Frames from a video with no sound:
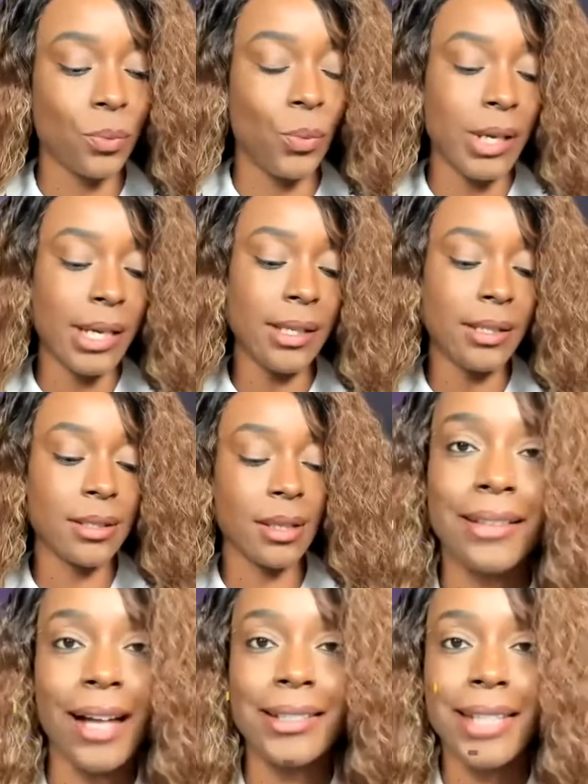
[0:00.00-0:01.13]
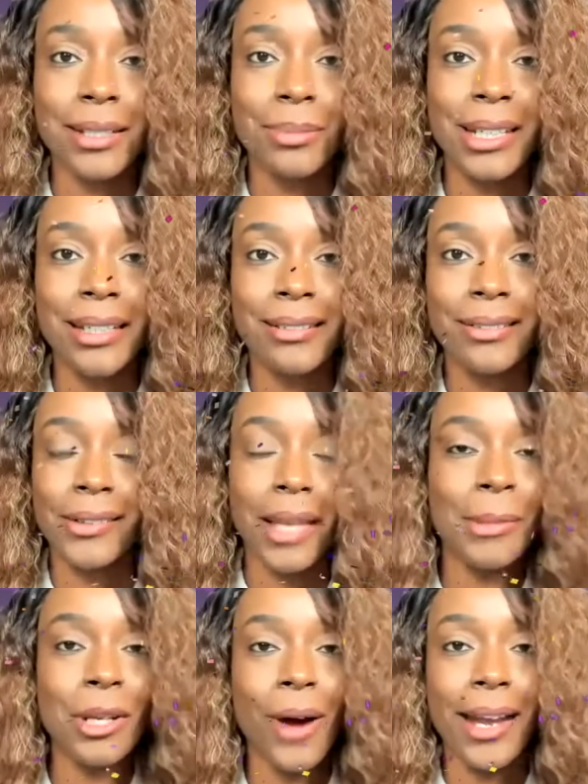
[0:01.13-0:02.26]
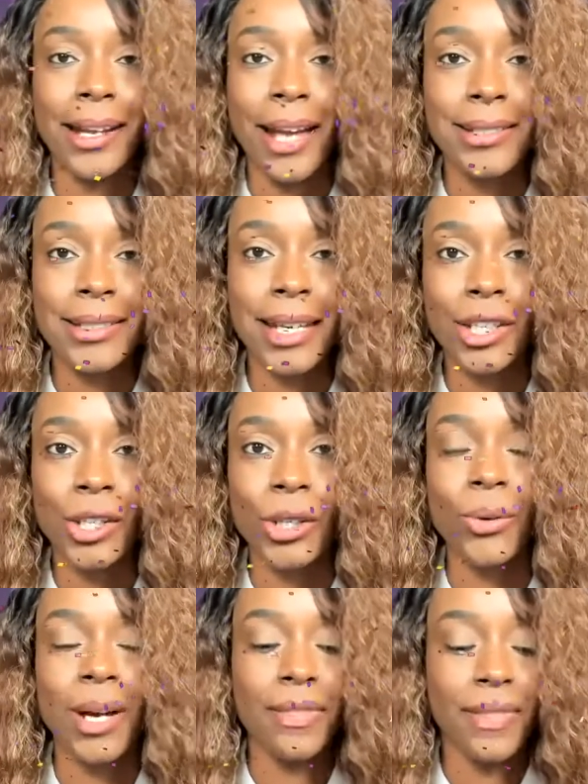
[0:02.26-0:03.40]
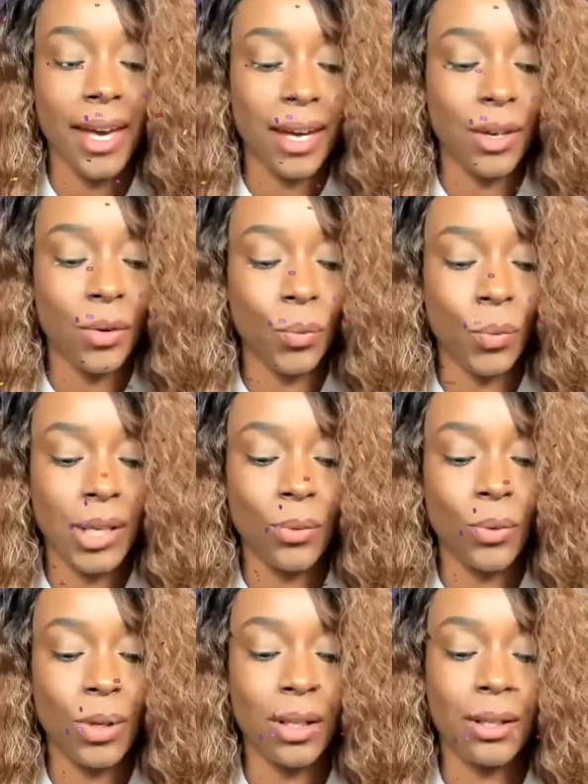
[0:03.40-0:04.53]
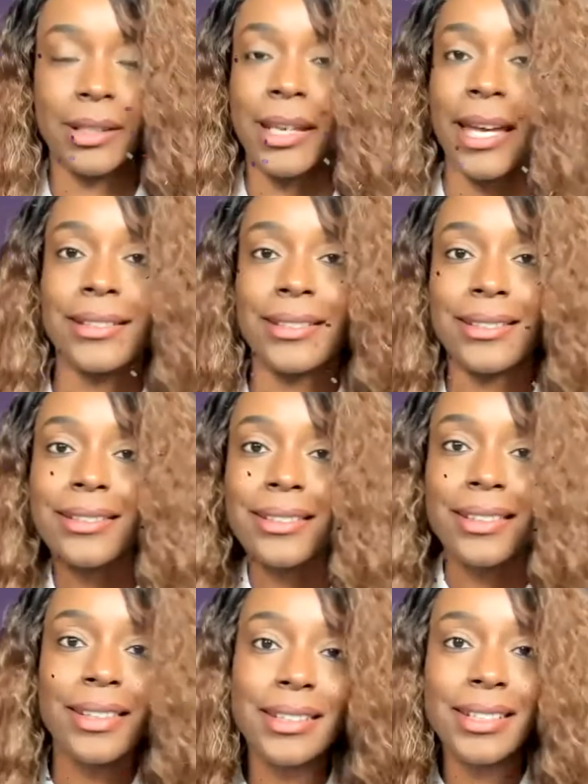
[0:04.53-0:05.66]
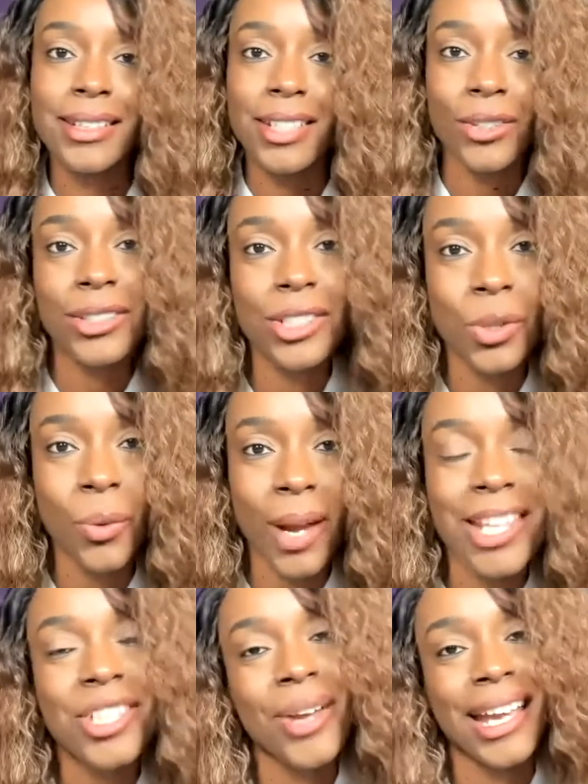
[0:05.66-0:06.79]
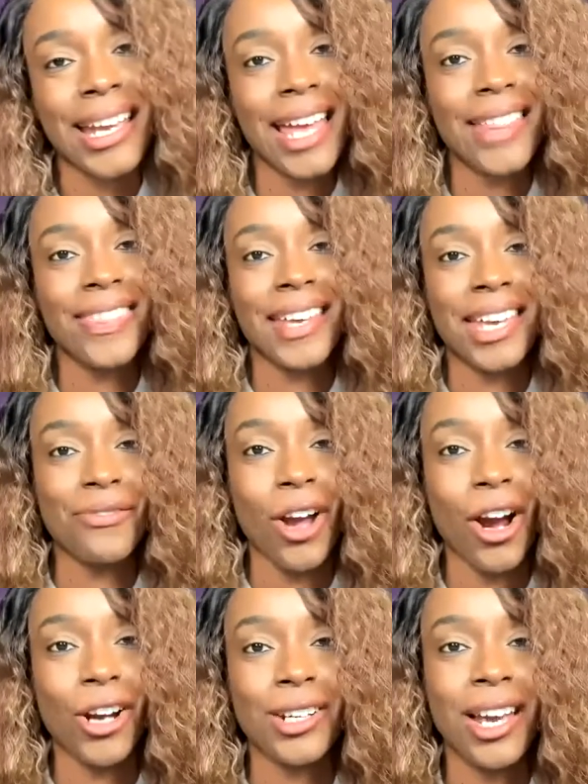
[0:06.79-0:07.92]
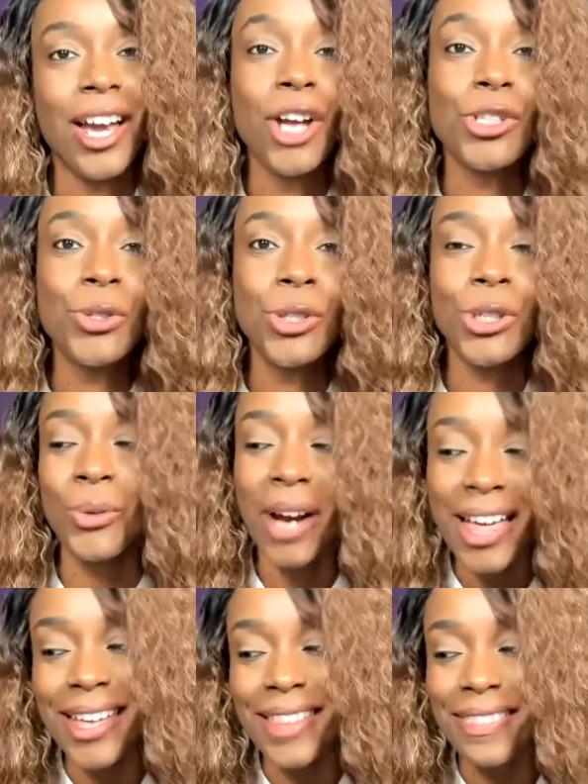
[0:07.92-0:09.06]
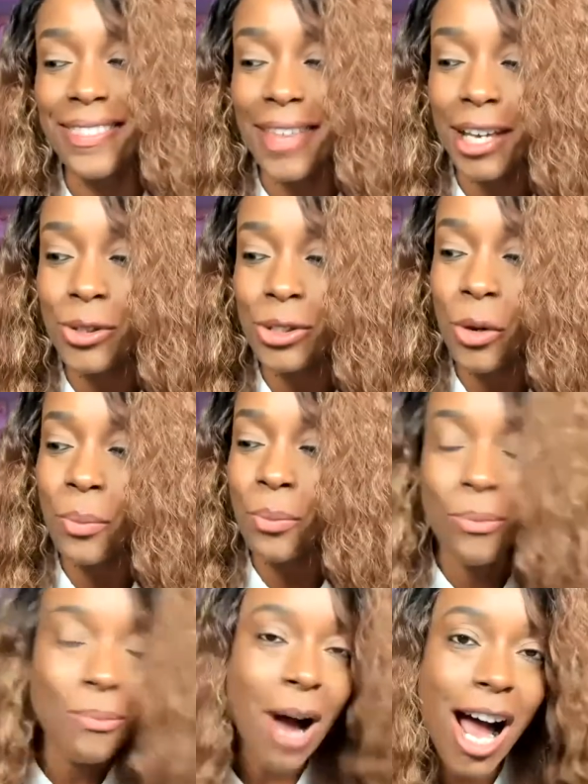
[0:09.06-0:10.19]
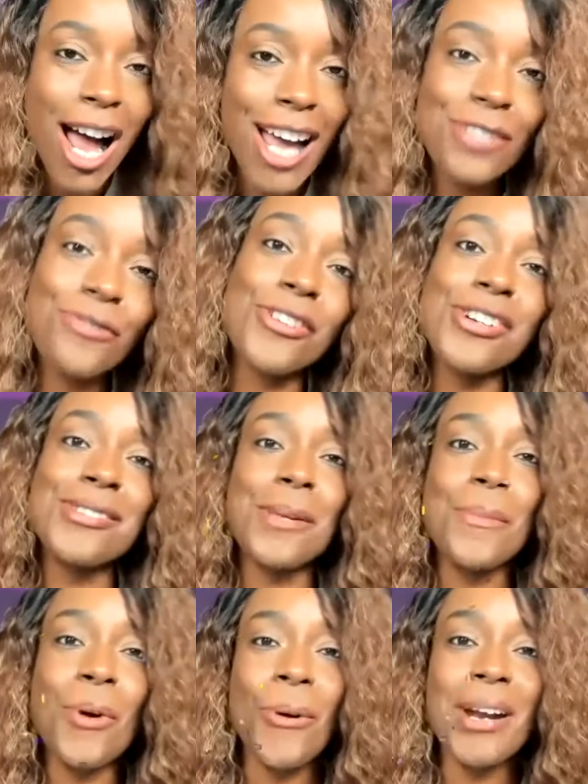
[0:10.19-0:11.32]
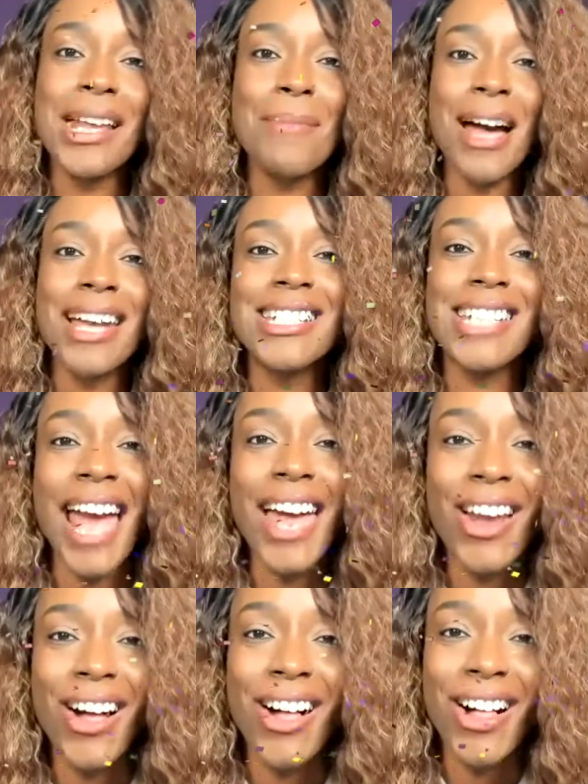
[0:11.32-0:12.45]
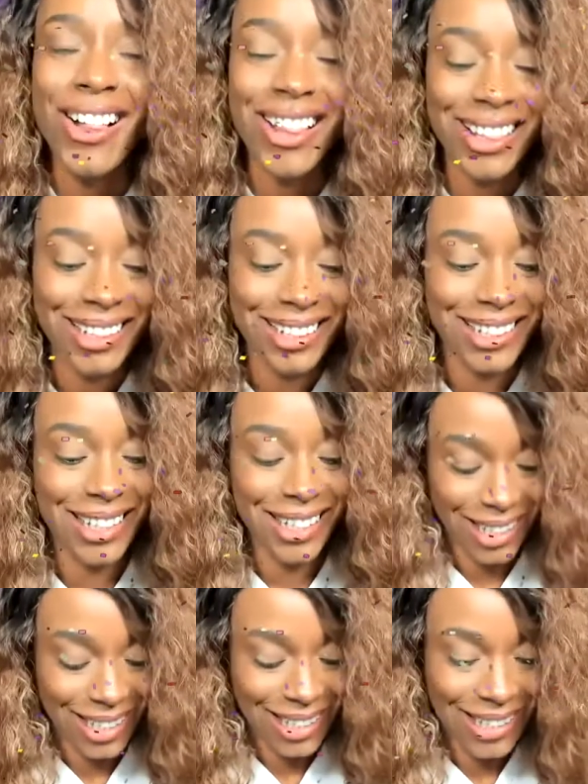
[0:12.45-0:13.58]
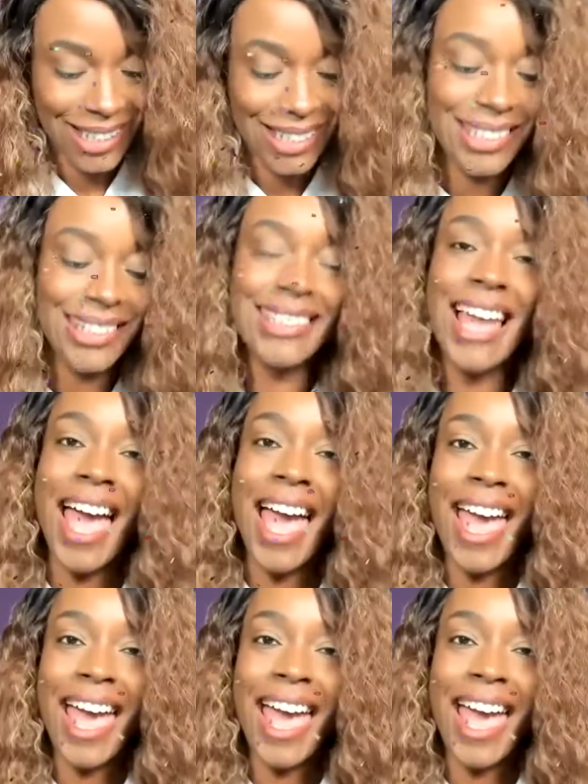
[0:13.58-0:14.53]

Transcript: sweet. Contact me or let me know how to contact you, and then we will get the details situated so I can get the gift card to you. And thank you so much for supporting my channel. Yay.